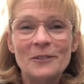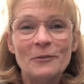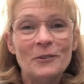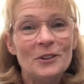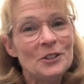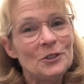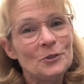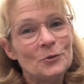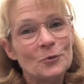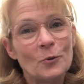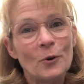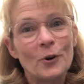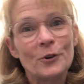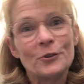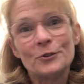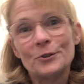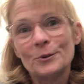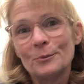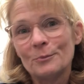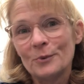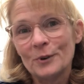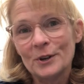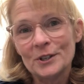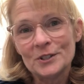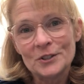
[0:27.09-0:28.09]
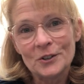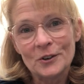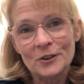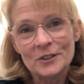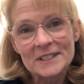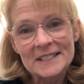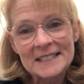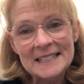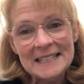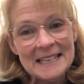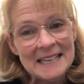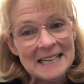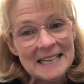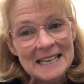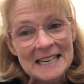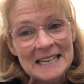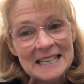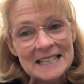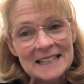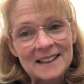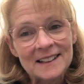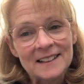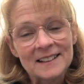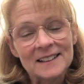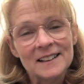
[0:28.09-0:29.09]
We use water to brush our
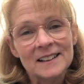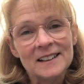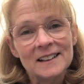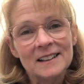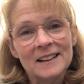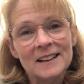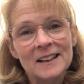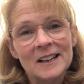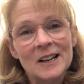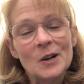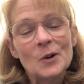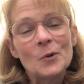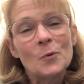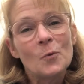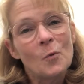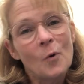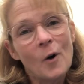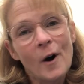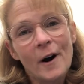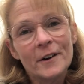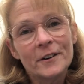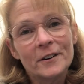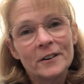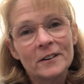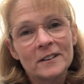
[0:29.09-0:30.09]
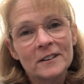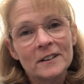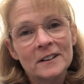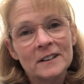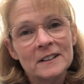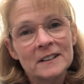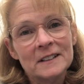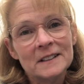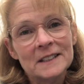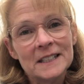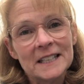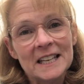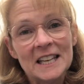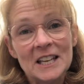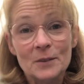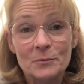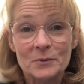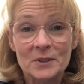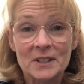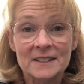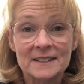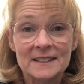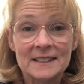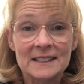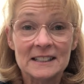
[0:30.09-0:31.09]
teeth. Water keeps
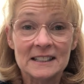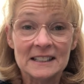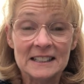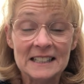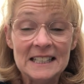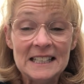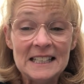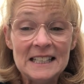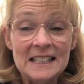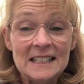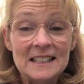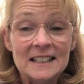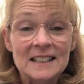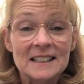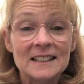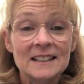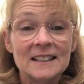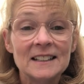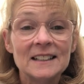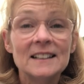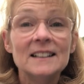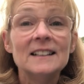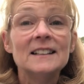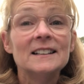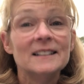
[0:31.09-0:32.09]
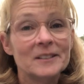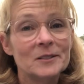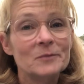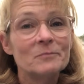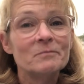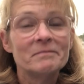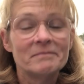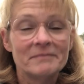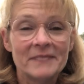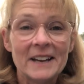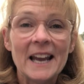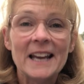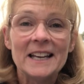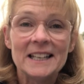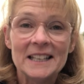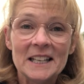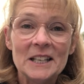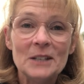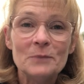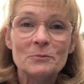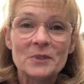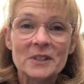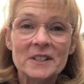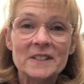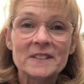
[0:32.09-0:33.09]
us clean and
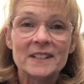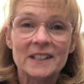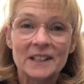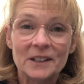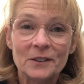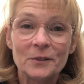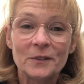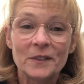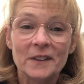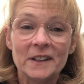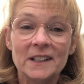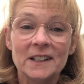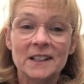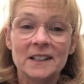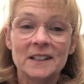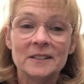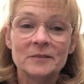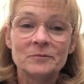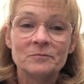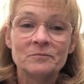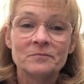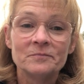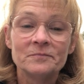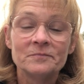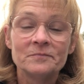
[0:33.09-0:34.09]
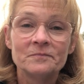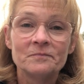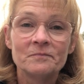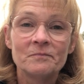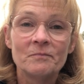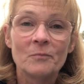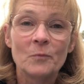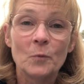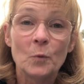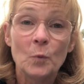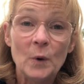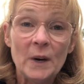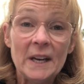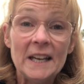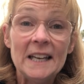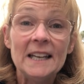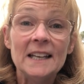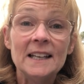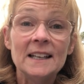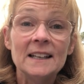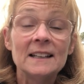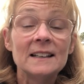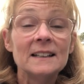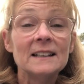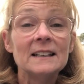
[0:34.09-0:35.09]
keeps us healthy.
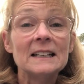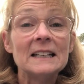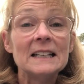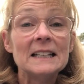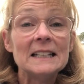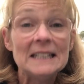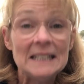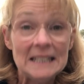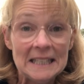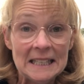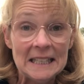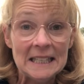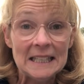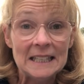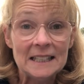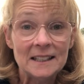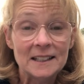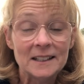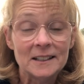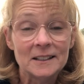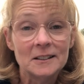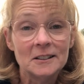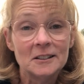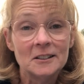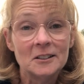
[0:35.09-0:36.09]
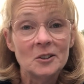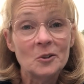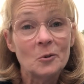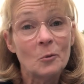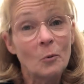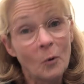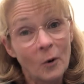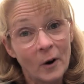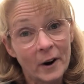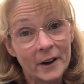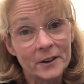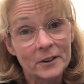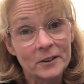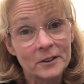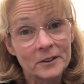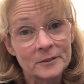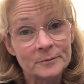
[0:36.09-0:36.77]
We need water.